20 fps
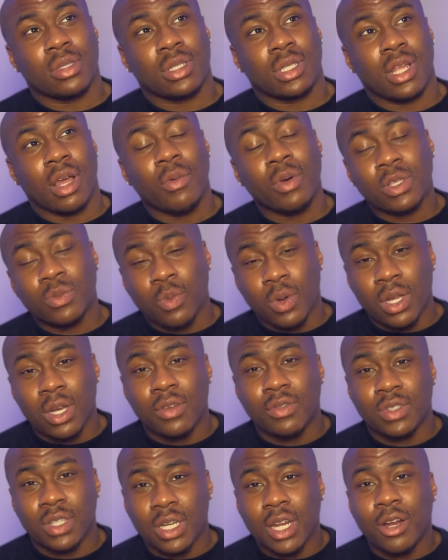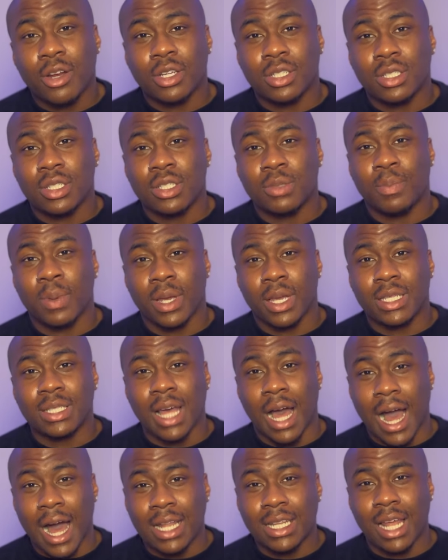That was one of Daenerys's biggest
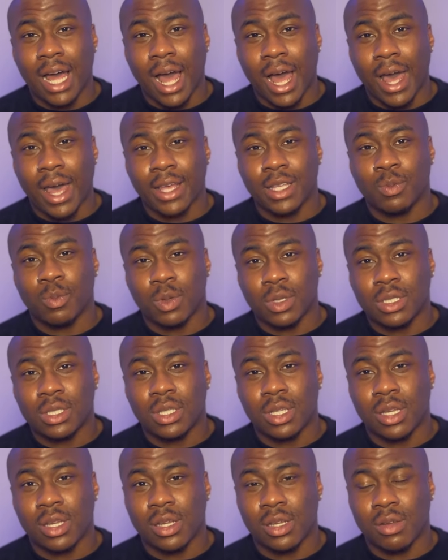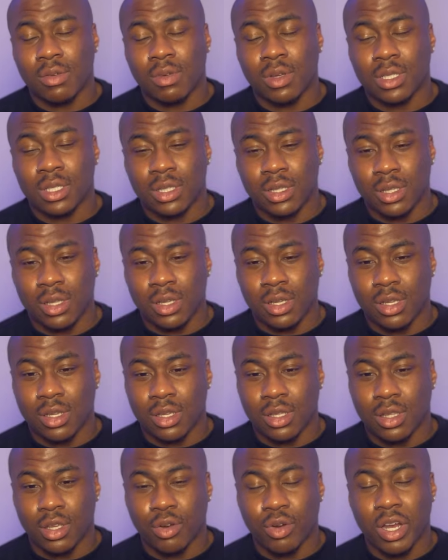allies, was the was
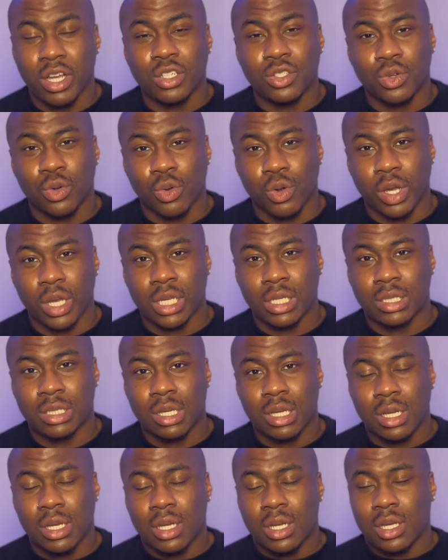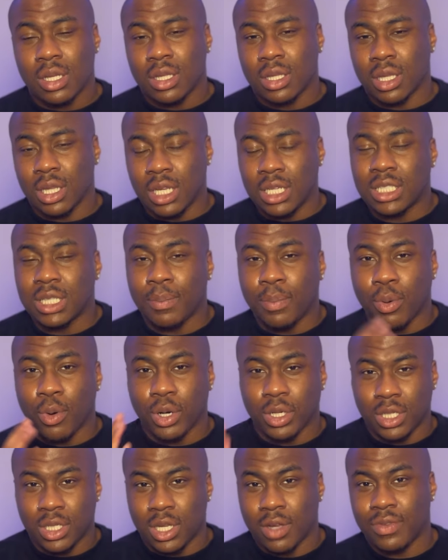the, the Greyjoys, at least a
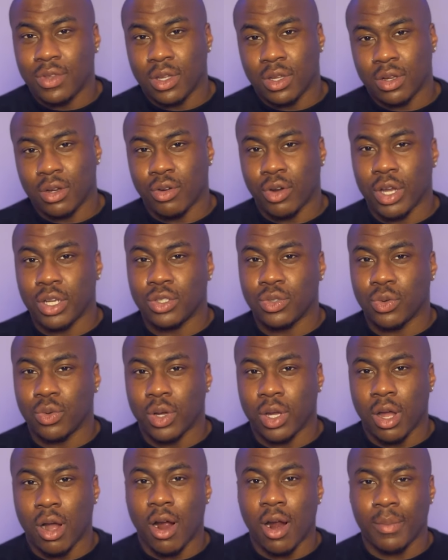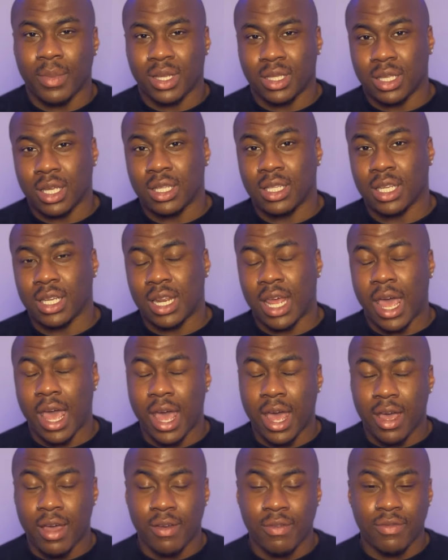portion of the Greyjoy army that they did
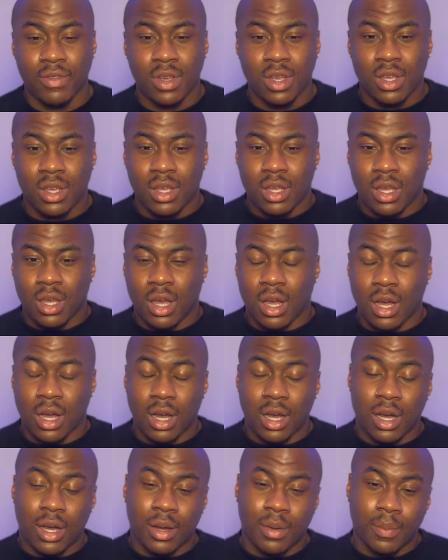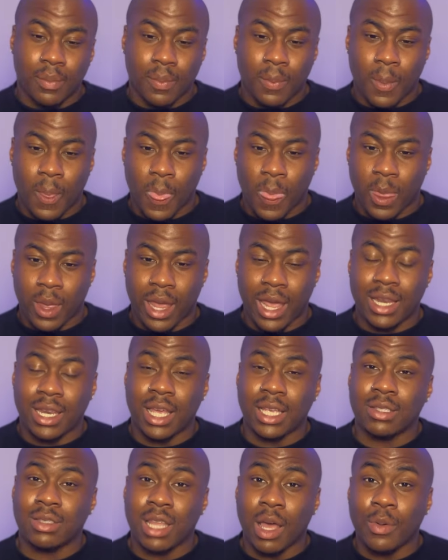have, um, and
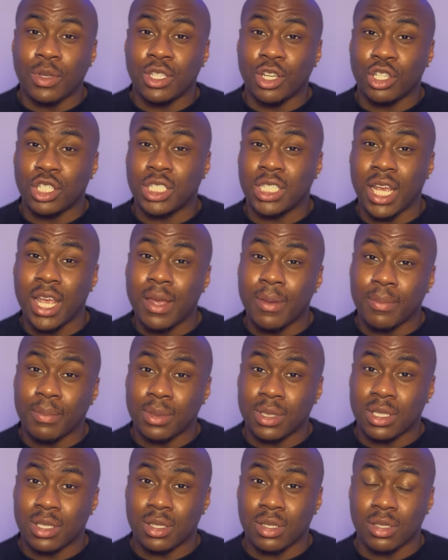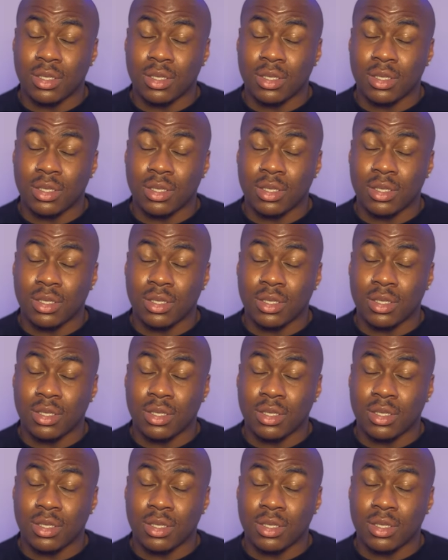this that was their ships.